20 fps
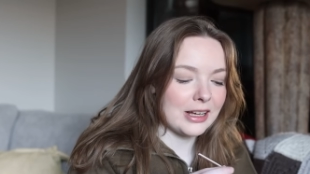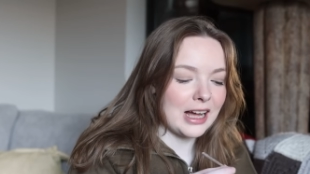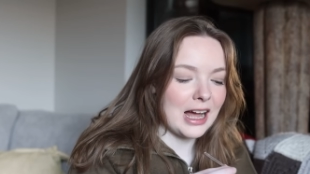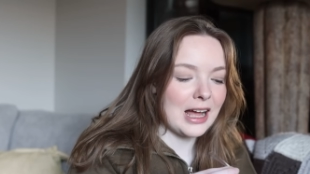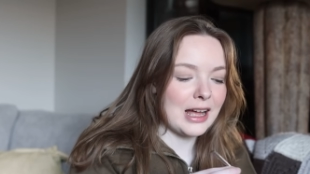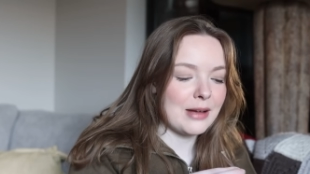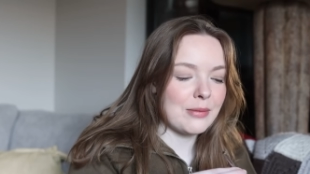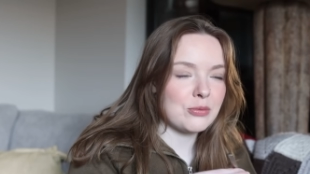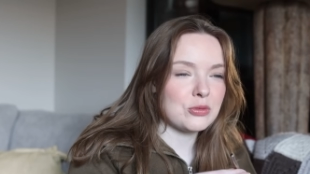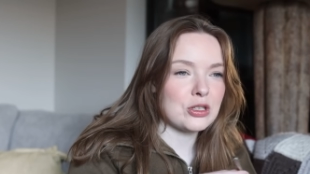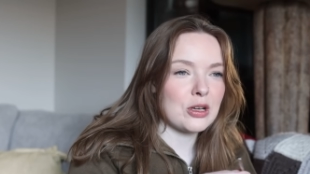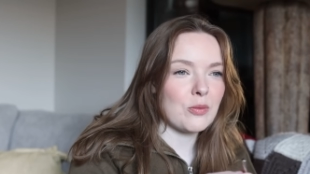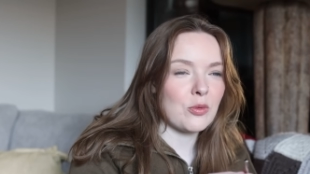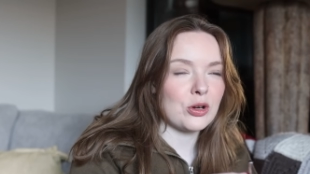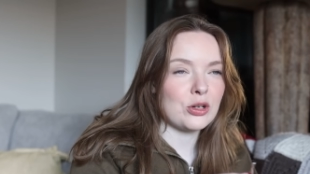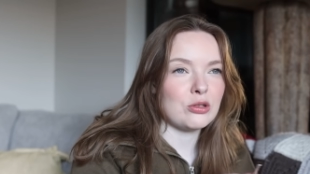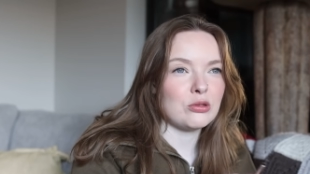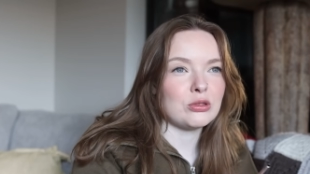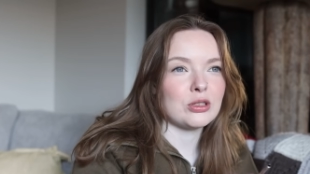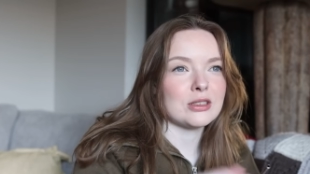Like I am
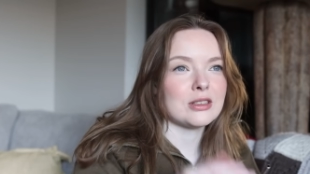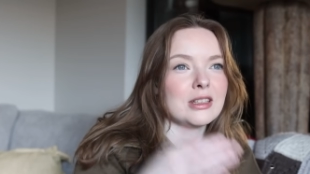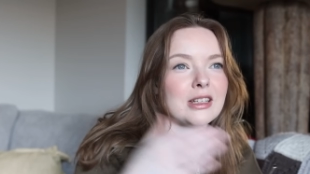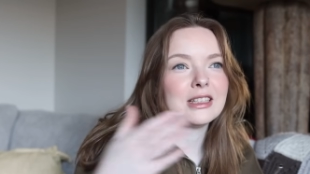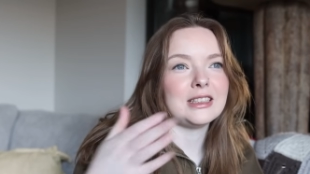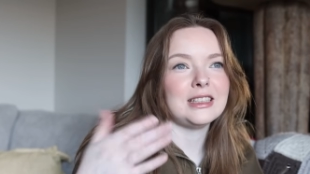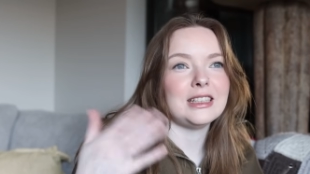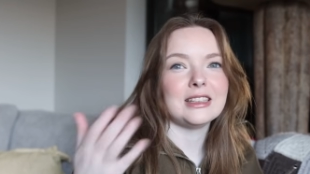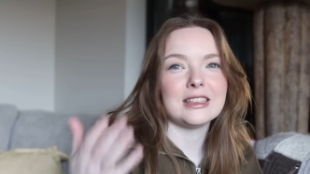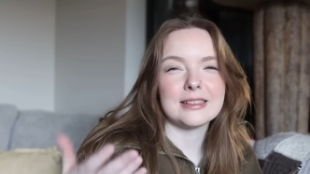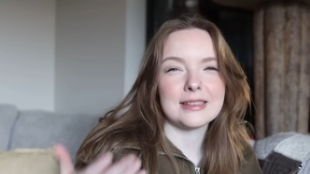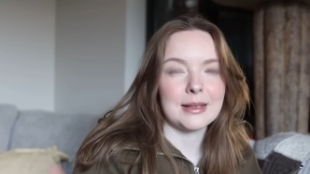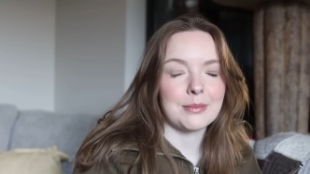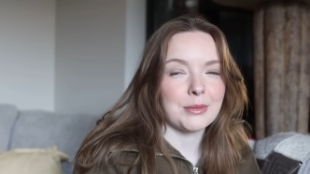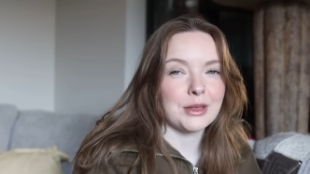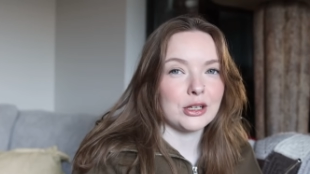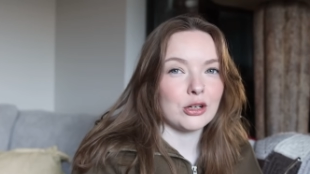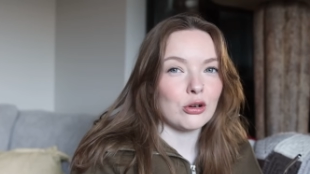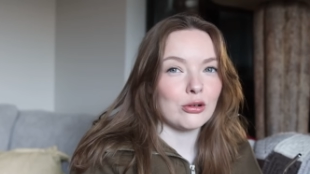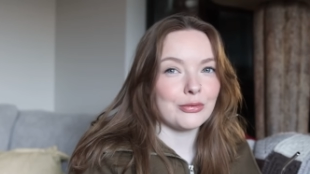someone who doesn't like to eat the same
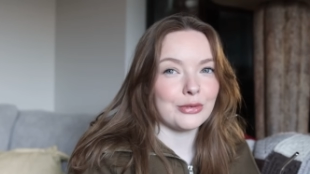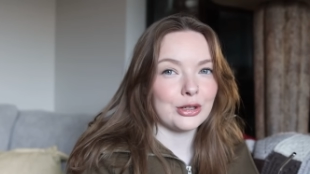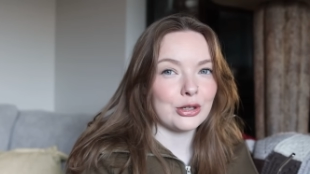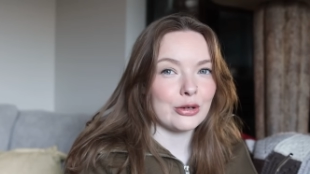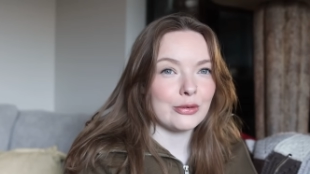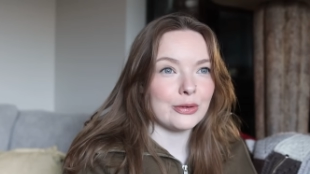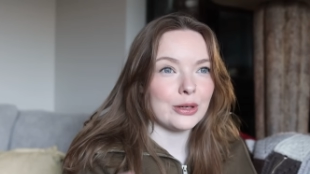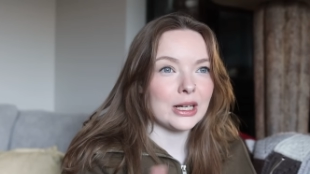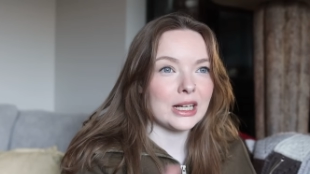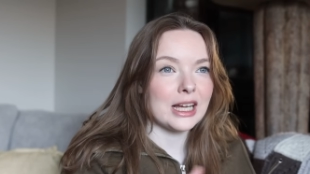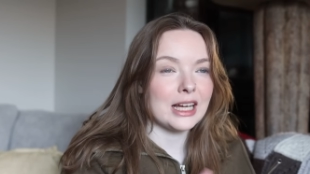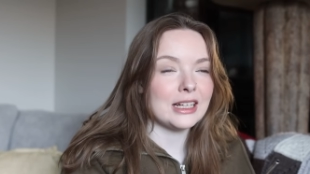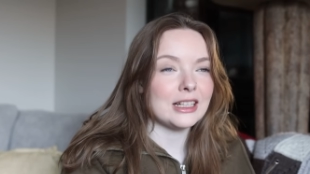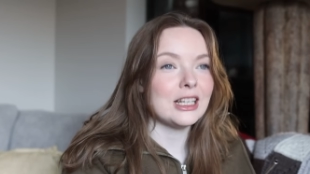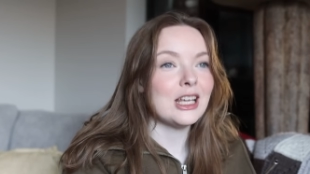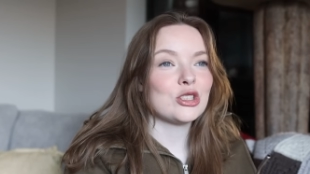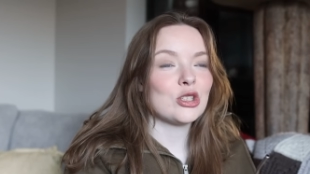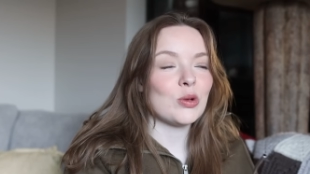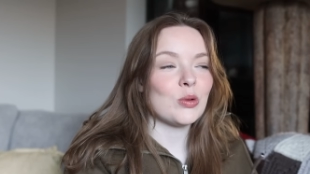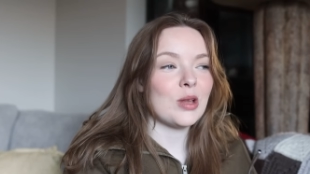thing over and over
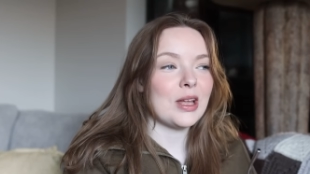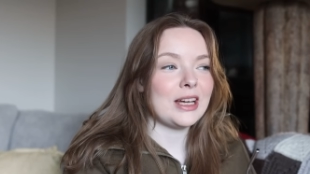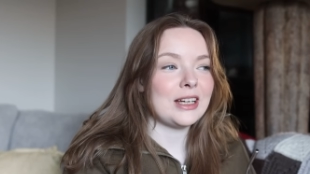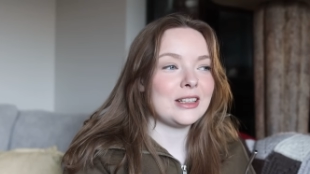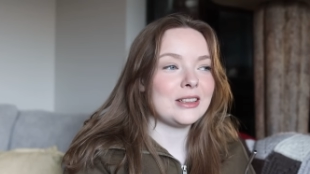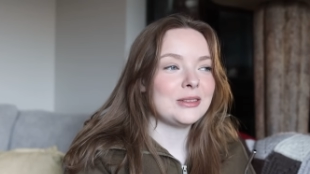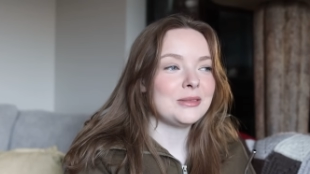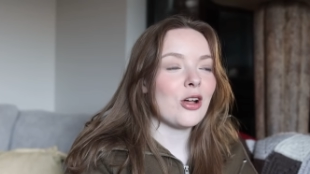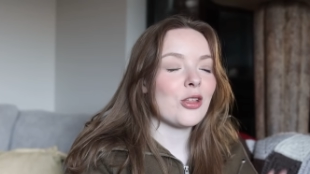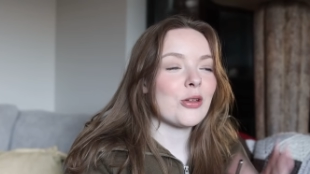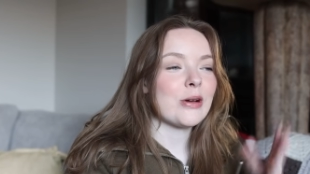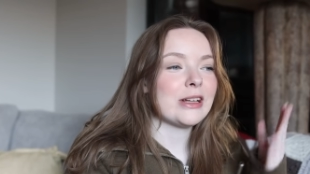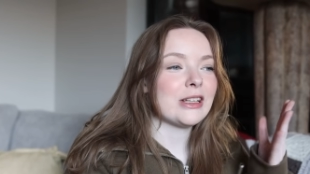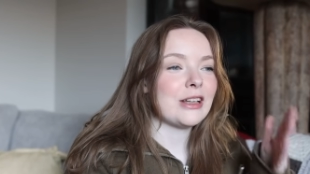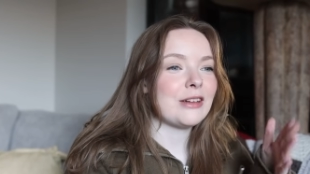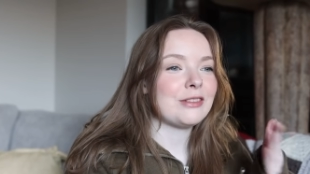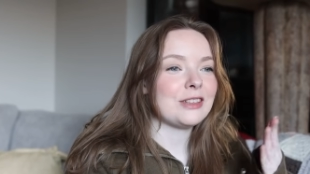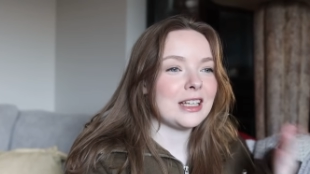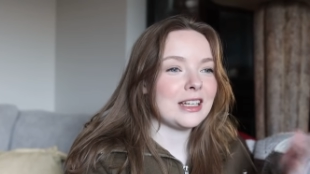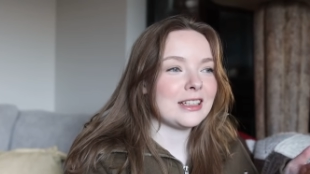again. So like, although I
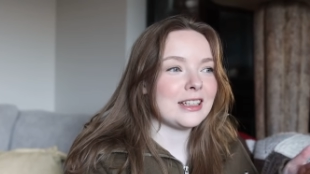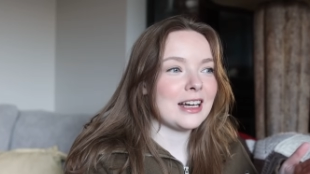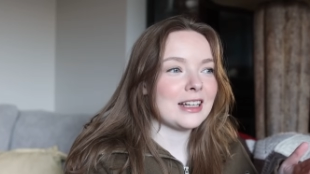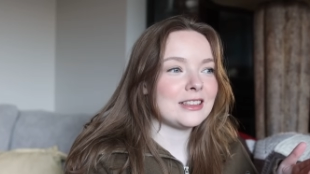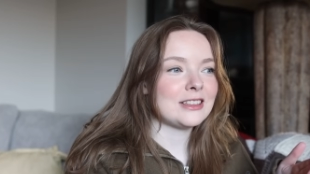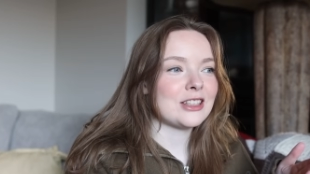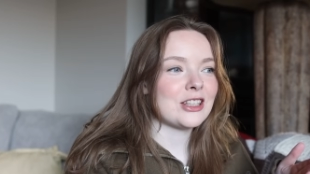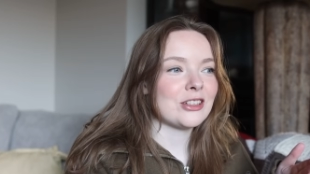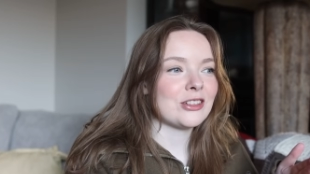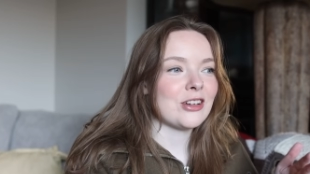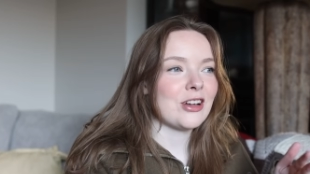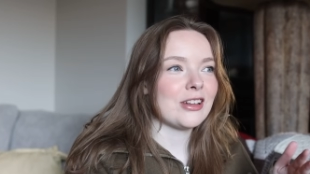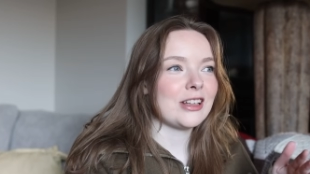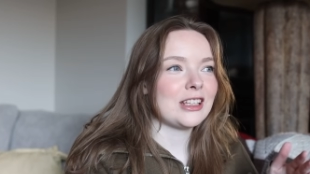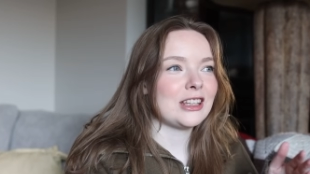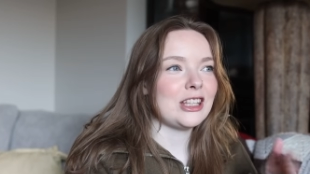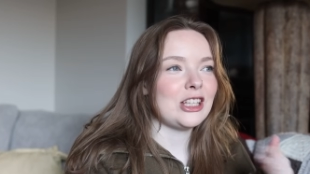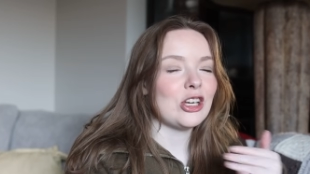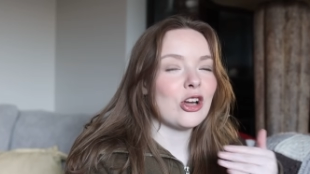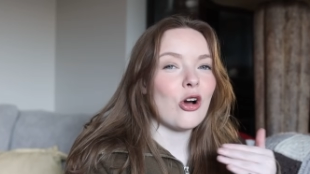love Kit Kats, they're not
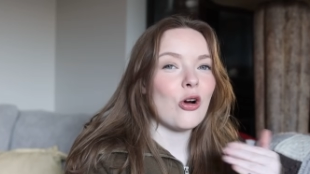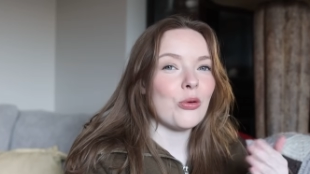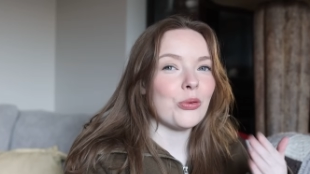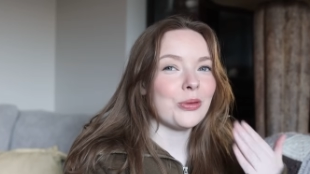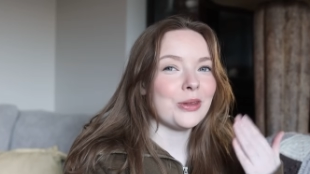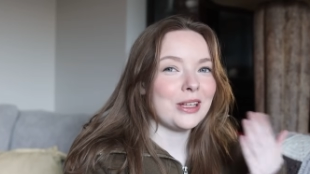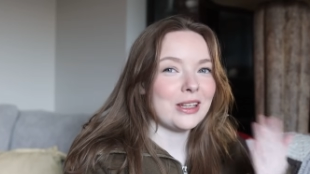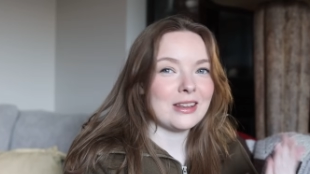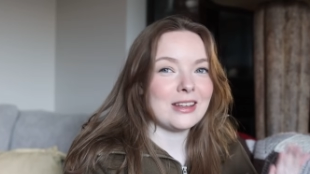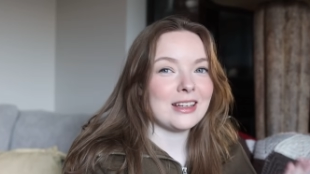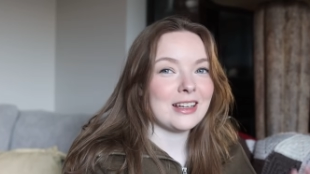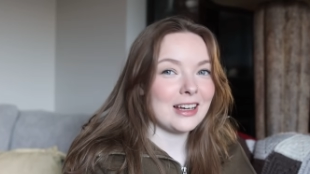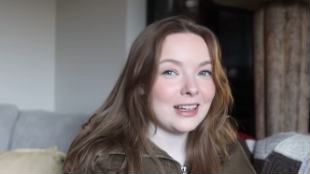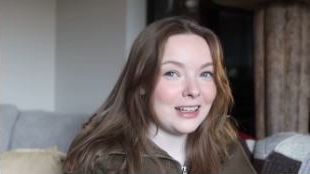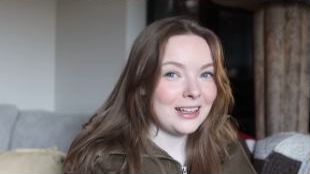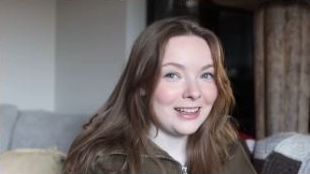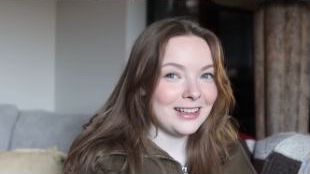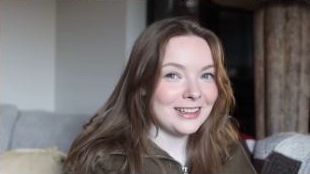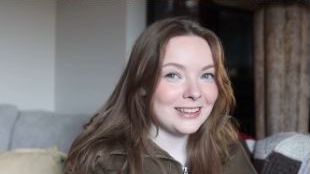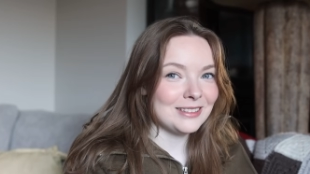like the only thing I
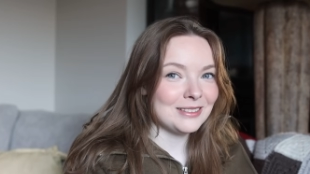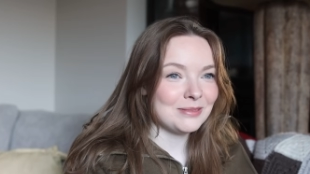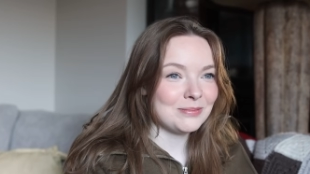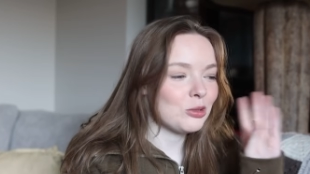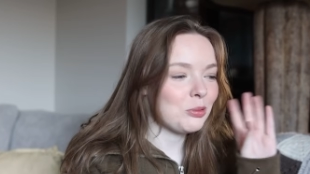eat.